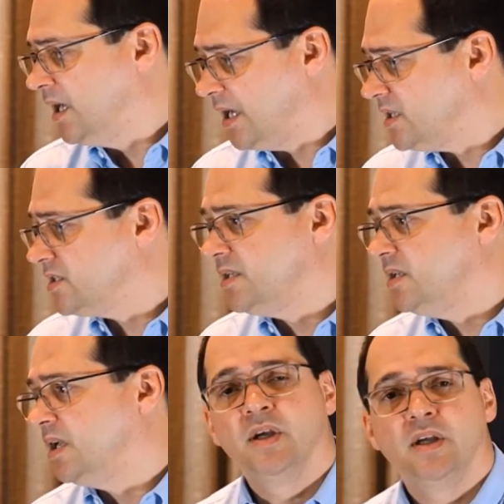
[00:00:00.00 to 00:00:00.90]
I
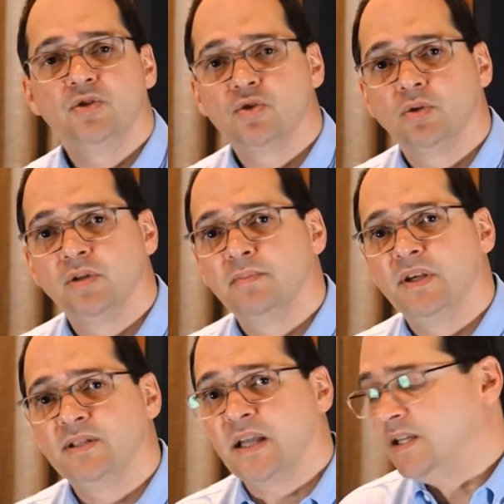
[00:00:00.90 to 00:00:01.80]
actually installed them
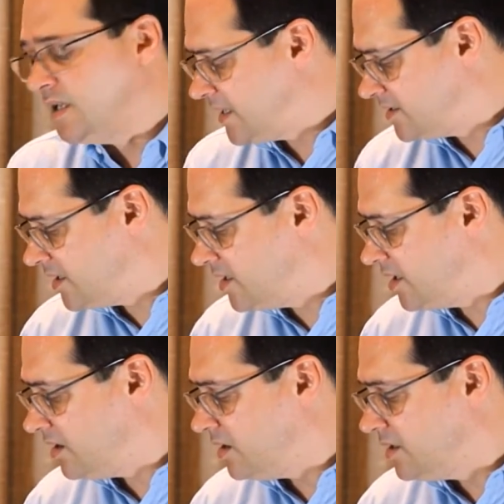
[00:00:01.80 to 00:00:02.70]
exactly as
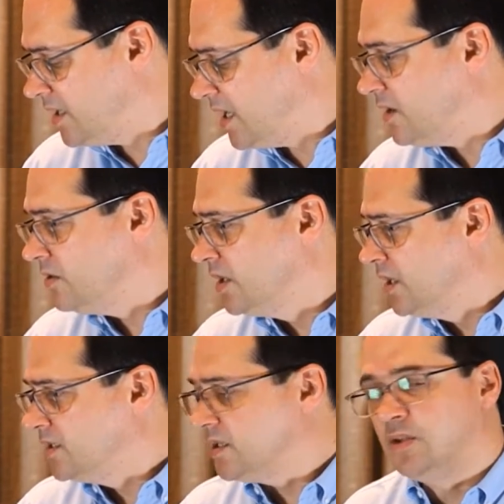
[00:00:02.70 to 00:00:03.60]
they are now.
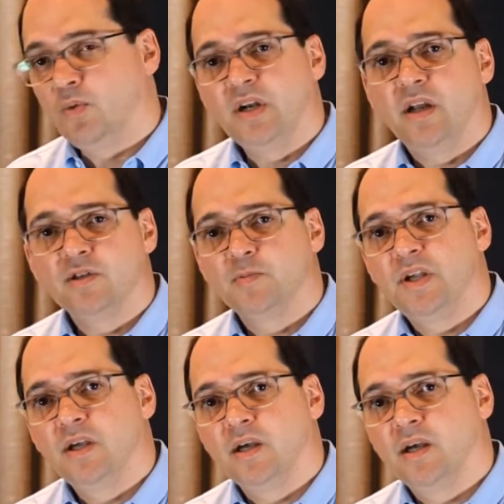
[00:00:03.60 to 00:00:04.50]
So the one
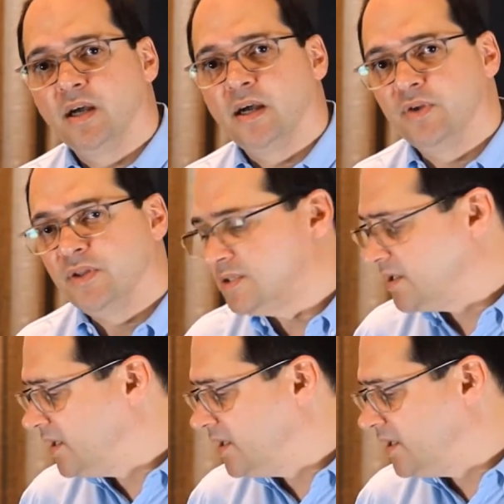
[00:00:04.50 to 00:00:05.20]
loudspeaker on this